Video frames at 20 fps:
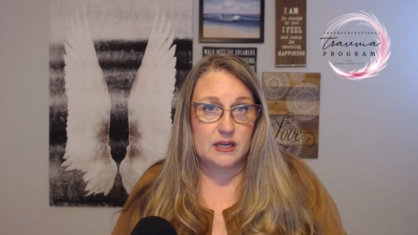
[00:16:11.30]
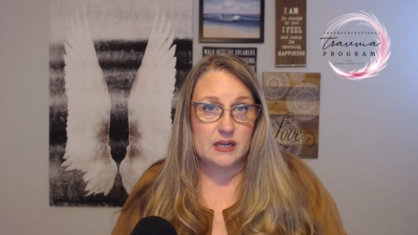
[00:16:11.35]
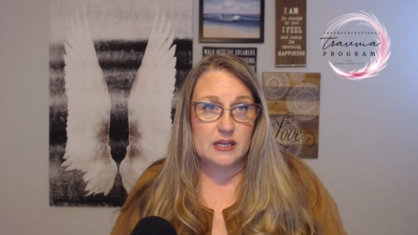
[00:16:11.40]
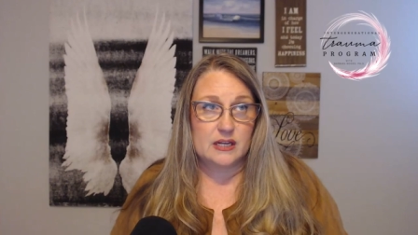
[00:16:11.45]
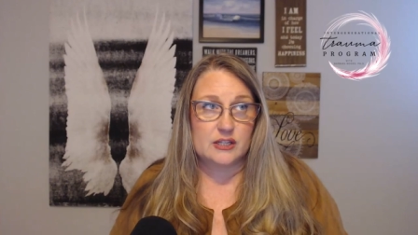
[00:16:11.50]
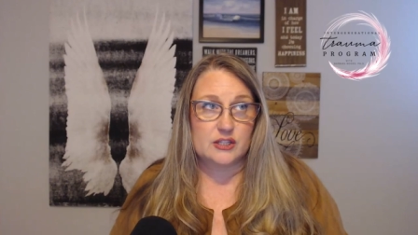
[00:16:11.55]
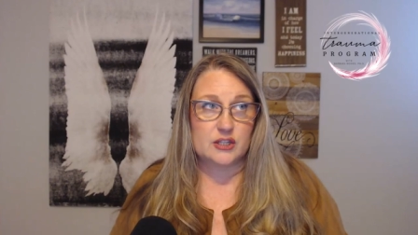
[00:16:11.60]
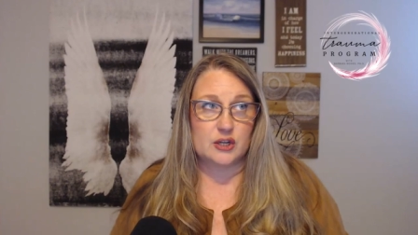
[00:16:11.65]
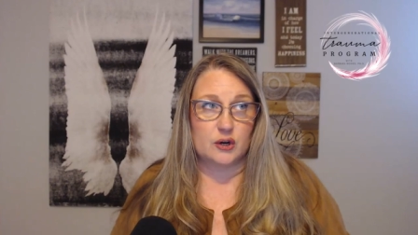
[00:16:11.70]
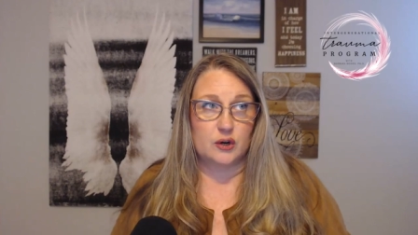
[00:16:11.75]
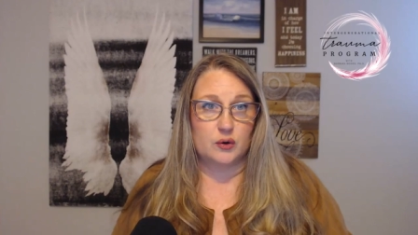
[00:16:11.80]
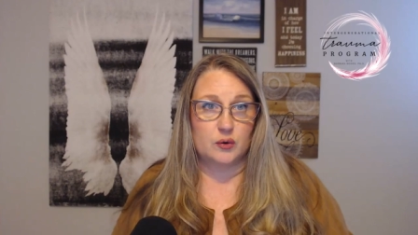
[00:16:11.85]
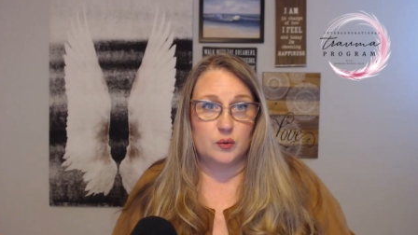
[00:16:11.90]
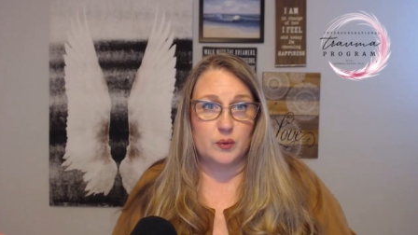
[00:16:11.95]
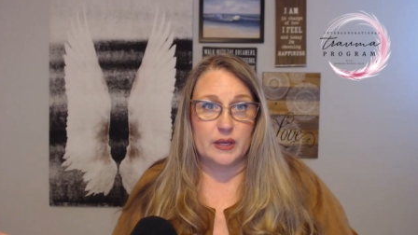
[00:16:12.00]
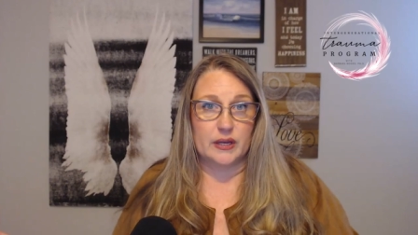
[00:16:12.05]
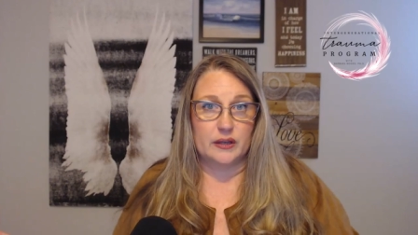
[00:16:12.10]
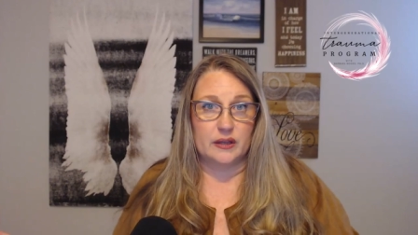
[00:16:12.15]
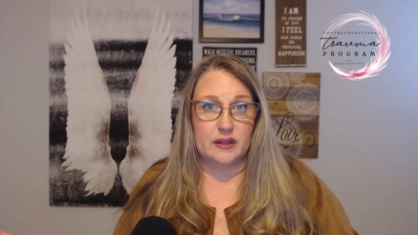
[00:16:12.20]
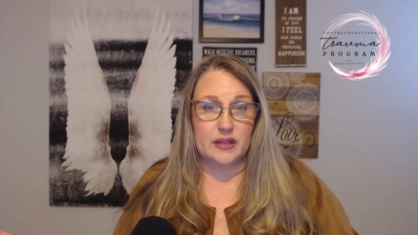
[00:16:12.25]
So
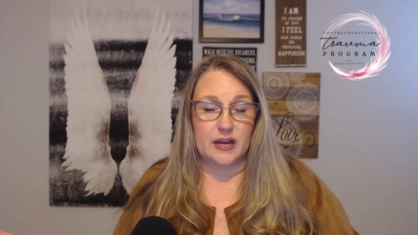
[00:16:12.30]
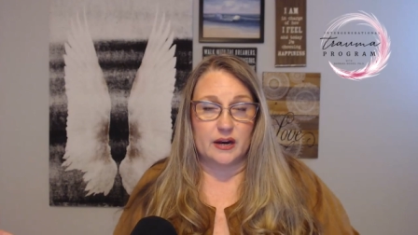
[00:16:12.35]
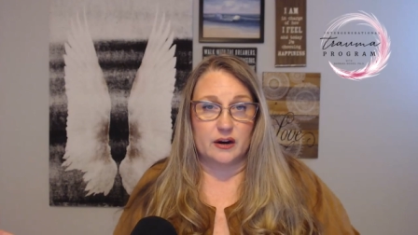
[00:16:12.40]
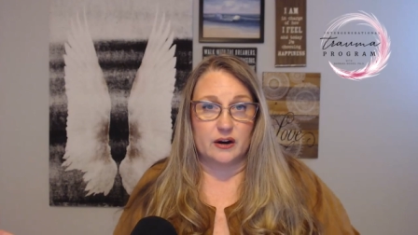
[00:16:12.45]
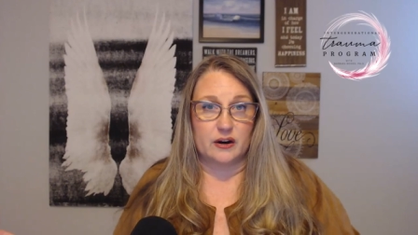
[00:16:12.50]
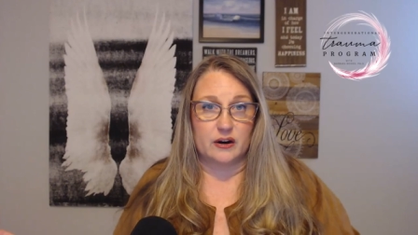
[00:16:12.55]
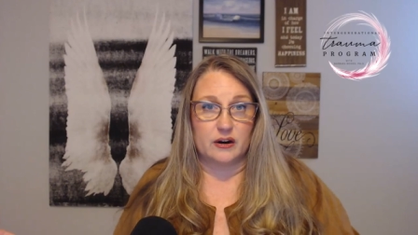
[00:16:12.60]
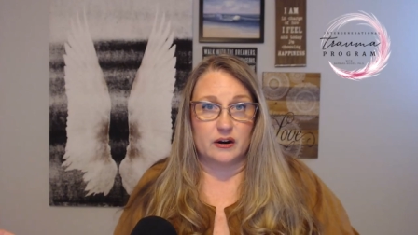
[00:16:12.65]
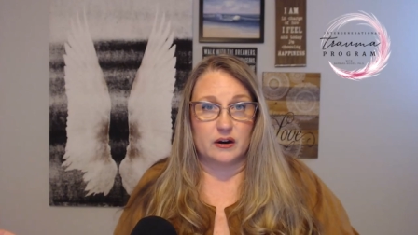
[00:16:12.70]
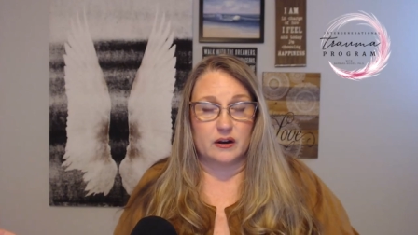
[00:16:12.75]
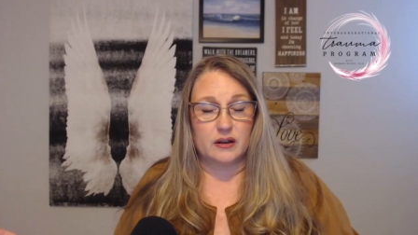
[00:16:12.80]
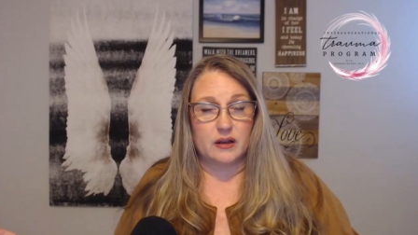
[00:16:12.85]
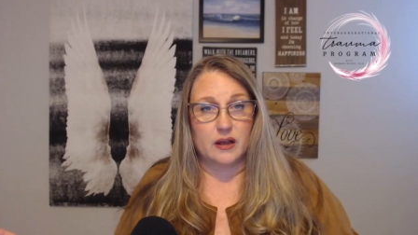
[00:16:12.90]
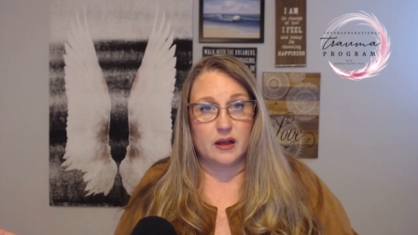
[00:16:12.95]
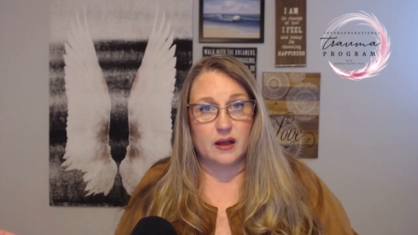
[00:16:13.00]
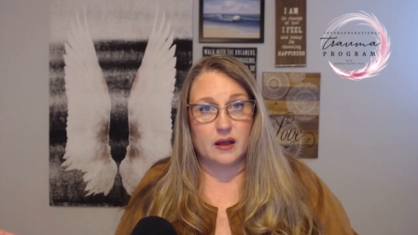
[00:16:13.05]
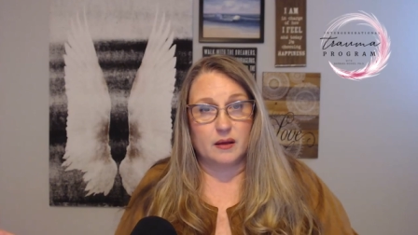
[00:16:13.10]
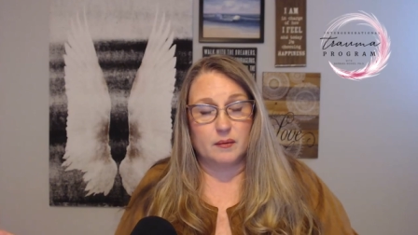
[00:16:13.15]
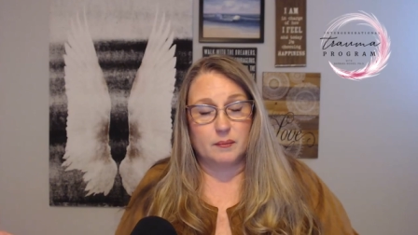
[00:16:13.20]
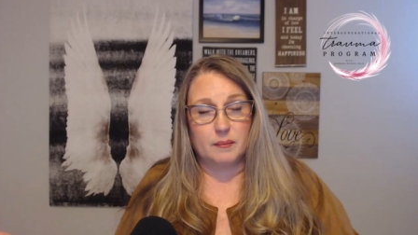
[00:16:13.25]
when they're
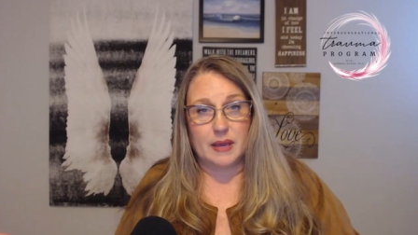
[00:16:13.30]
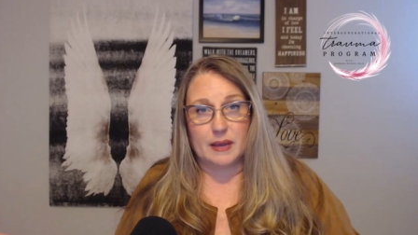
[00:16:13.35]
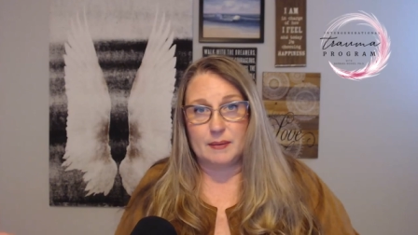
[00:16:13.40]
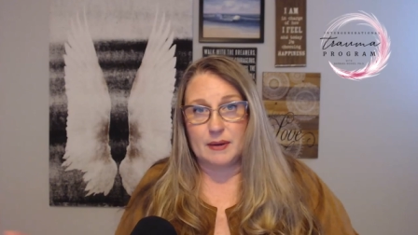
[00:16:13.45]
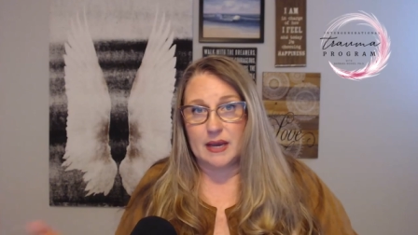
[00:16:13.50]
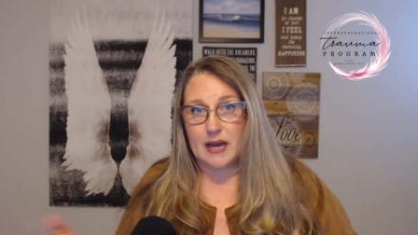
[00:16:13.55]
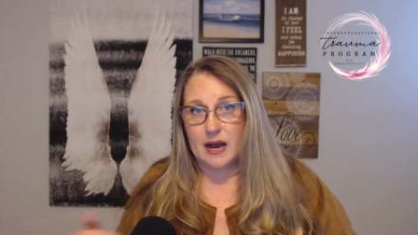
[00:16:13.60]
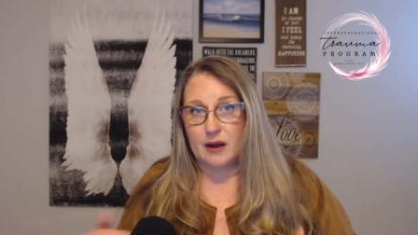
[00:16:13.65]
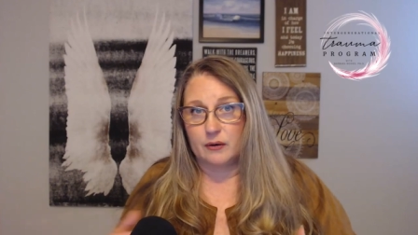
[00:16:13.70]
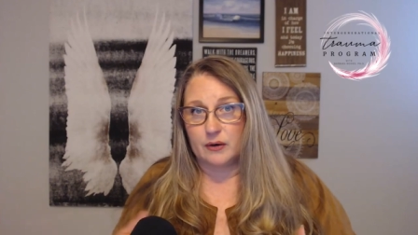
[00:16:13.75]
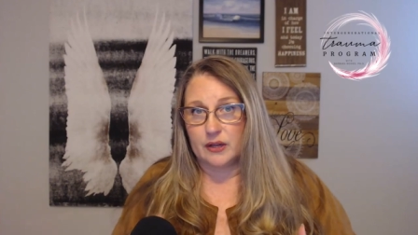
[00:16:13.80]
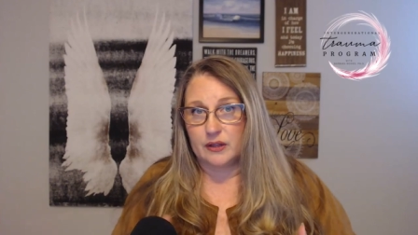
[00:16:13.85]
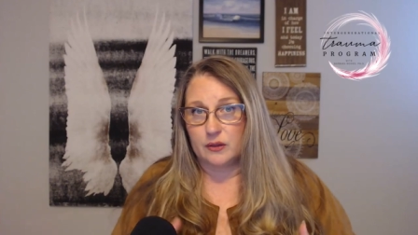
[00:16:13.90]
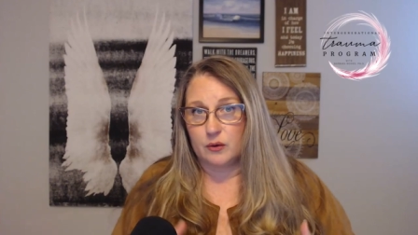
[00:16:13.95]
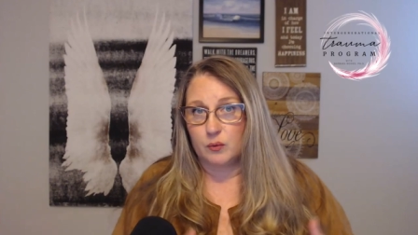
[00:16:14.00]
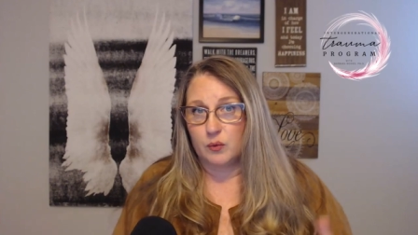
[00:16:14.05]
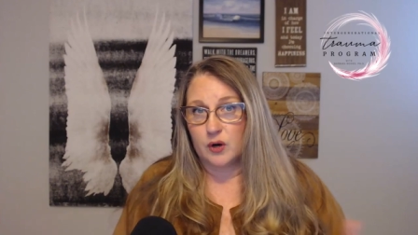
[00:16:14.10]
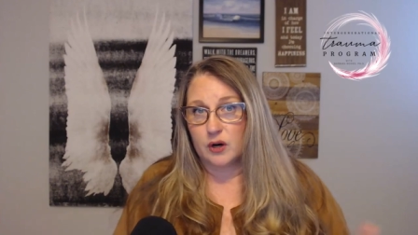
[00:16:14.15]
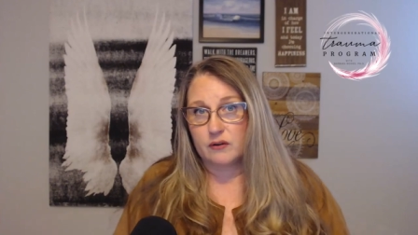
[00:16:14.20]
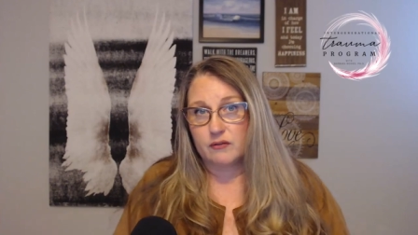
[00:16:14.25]
maybe out in the
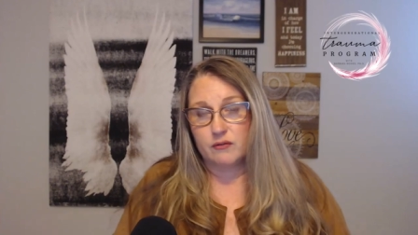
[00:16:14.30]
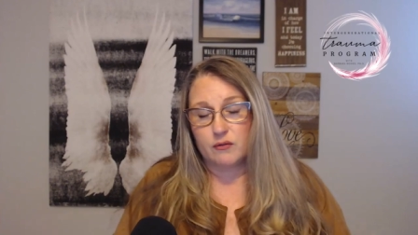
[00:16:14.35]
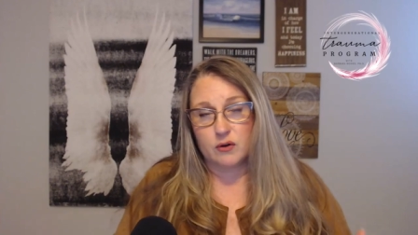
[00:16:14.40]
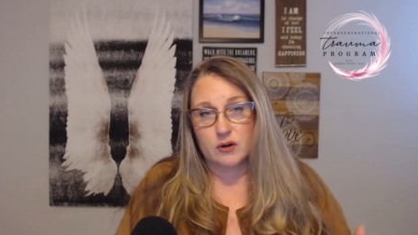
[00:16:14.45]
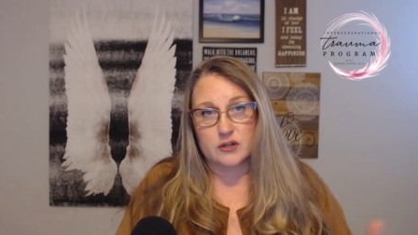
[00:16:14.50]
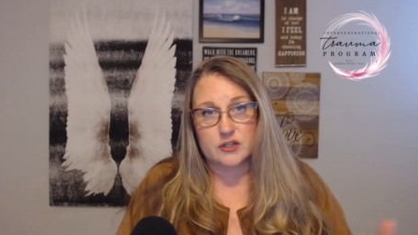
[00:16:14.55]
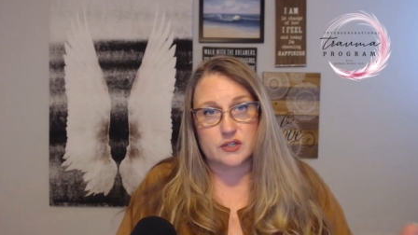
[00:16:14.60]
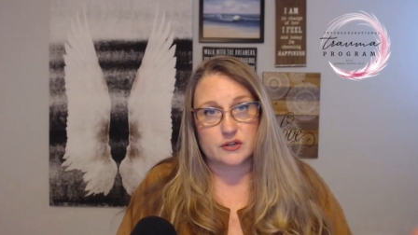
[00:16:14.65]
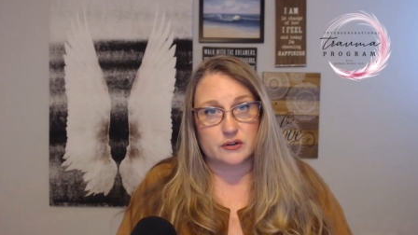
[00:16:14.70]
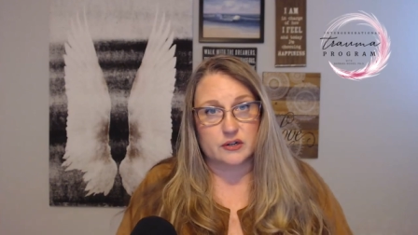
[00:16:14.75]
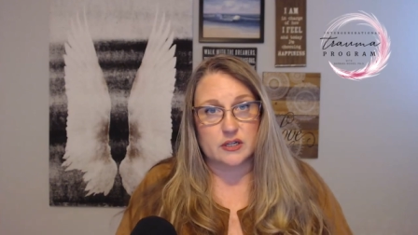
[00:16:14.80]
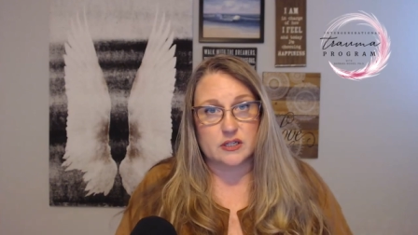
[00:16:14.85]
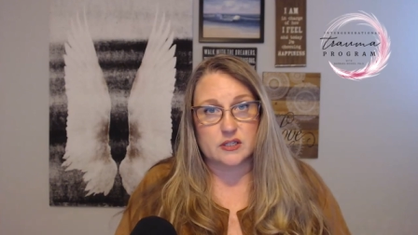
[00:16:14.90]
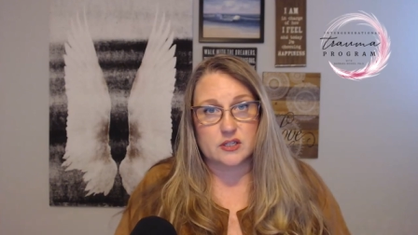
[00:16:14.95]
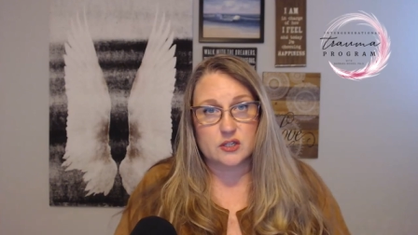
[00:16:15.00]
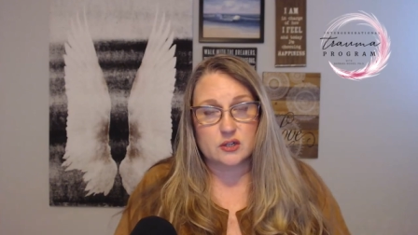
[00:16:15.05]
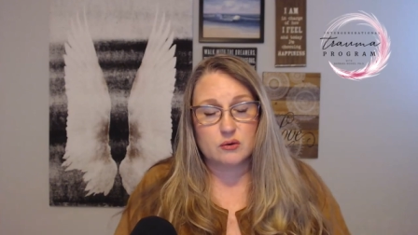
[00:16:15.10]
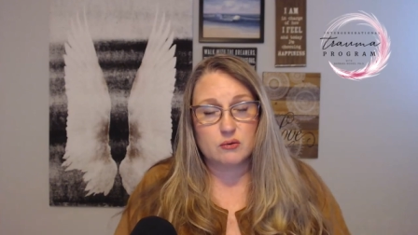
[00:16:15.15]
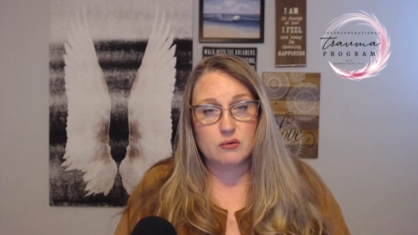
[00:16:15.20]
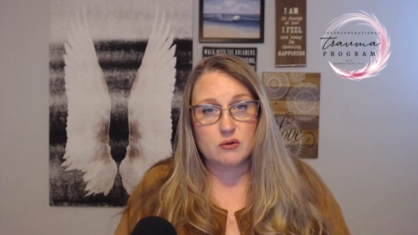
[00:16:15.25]
workforce or in
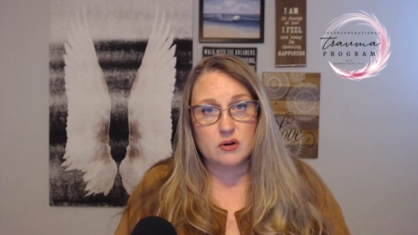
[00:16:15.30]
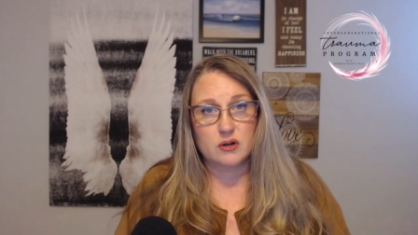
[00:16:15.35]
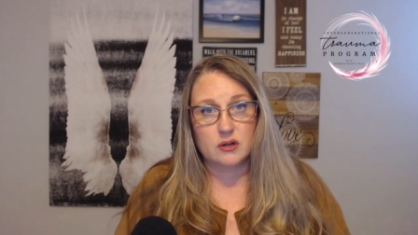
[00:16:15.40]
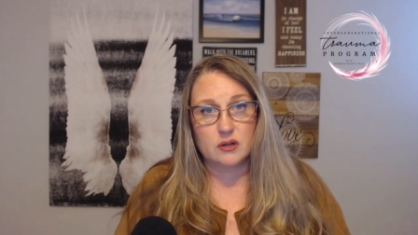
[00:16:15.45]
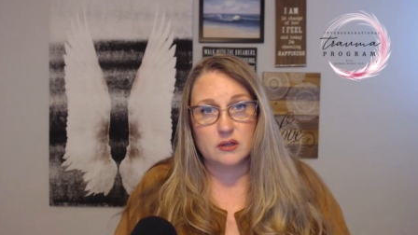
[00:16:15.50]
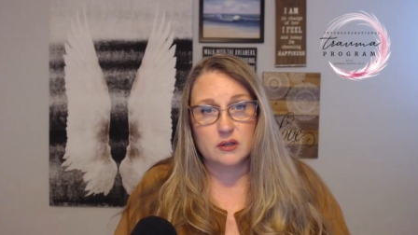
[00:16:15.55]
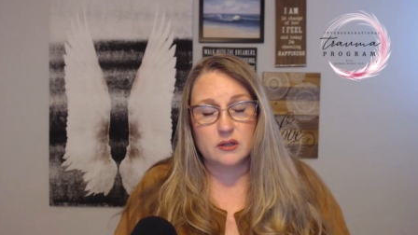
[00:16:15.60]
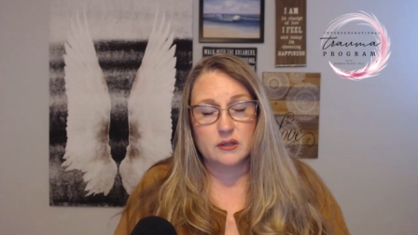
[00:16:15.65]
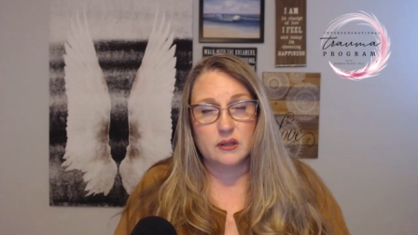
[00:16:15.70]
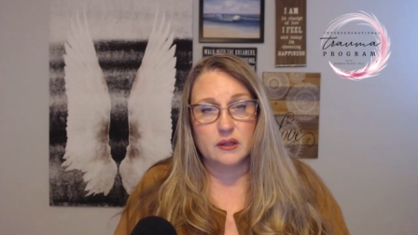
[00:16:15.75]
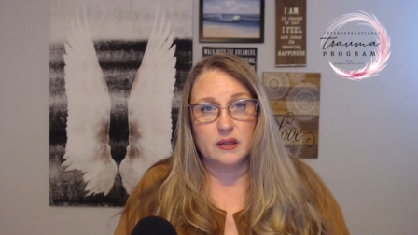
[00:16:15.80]
school,